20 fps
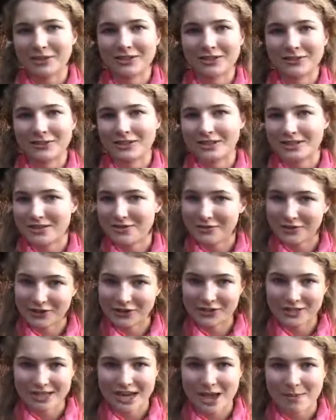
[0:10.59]
so it's the
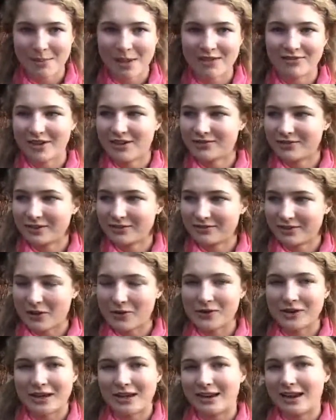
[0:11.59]
first time I've ever
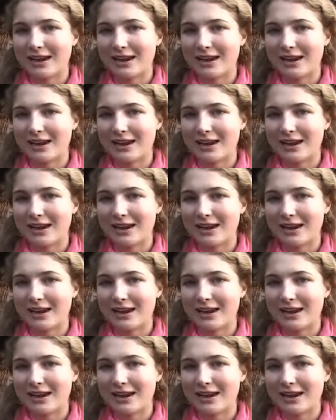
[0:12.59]
voted,